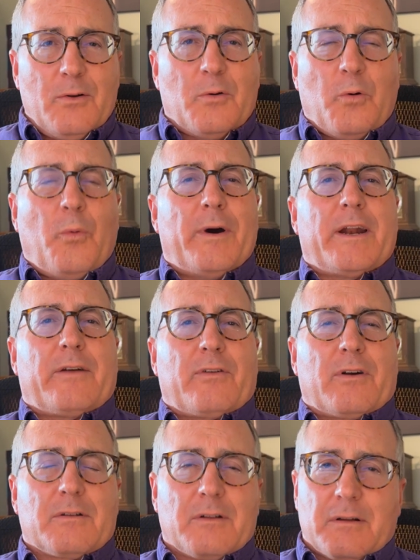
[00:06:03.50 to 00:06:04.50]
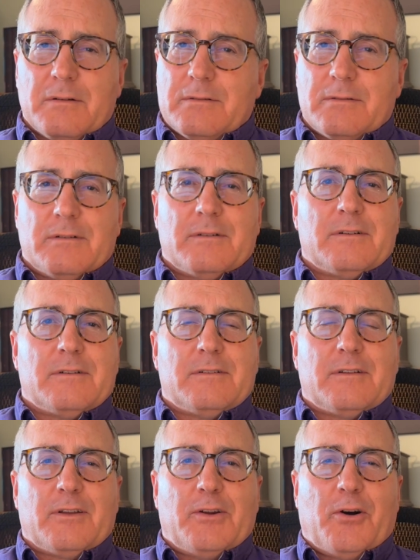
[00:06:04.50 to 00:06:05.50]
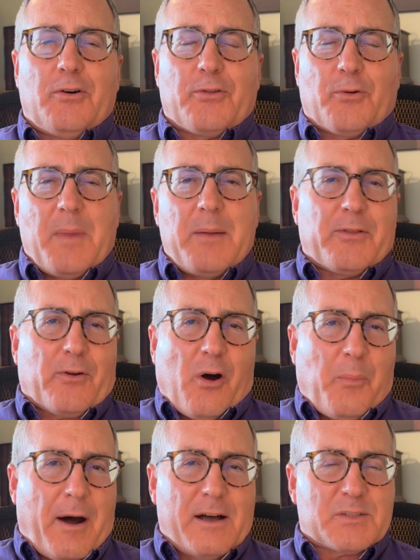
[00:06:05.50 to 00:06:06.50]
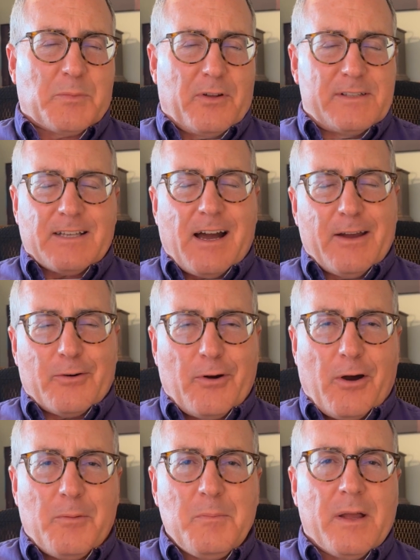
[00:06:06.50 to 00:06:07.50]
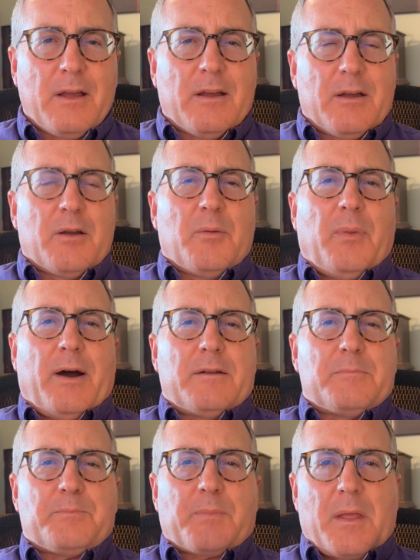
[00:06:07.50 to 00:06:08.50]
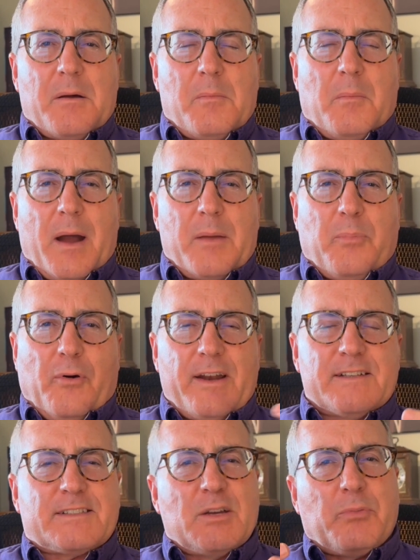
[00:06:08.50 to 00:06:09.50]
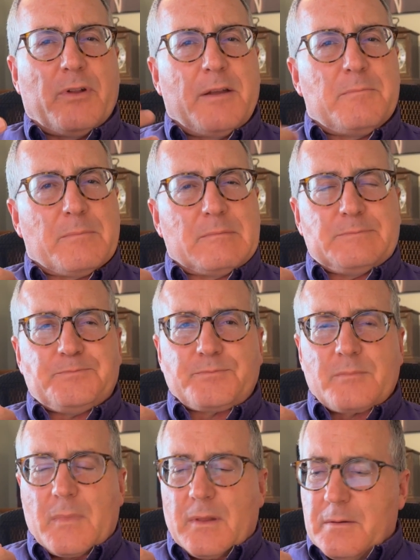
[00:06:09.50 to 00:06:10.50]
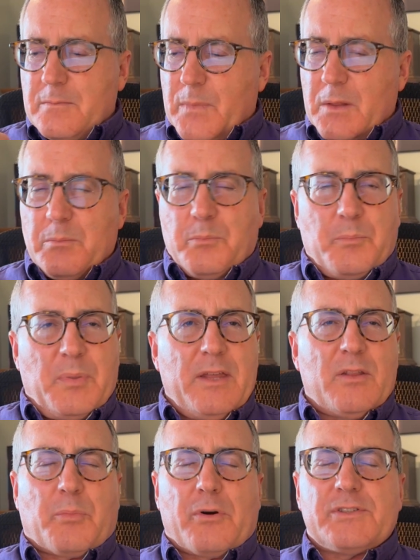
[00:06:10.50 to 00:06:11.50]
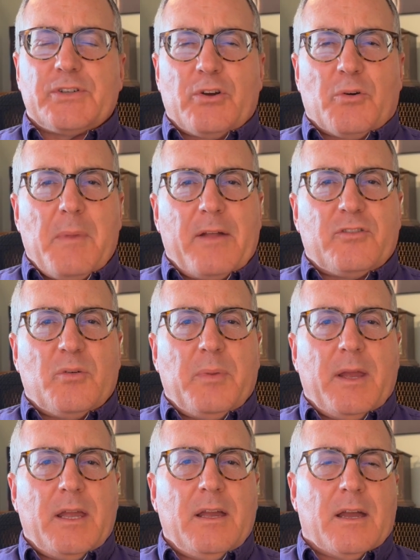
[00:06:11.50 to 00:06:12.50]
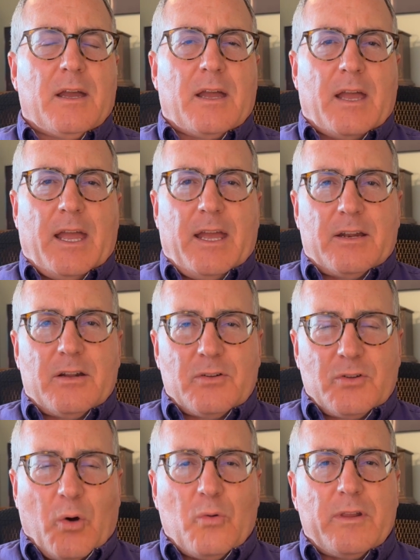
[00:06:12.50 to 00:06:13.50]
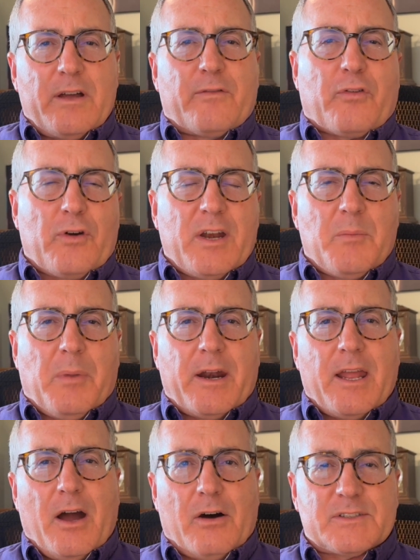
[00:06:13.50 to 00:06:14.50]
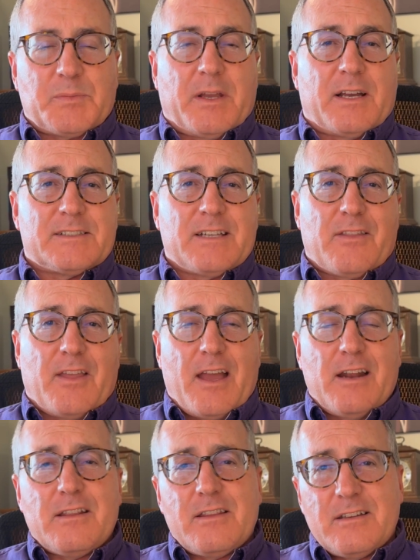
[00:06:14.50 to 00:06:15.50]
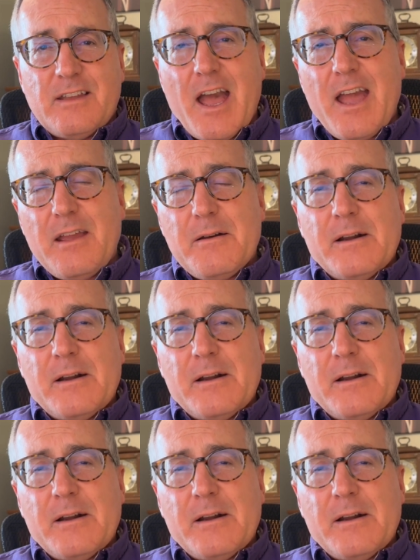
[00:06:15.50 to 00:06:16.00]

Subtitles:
whatever. Maybe they're all possibilities. I don't know. But my point is simply be the person you're meant to be and don't live for anybody else, because at the end of the day,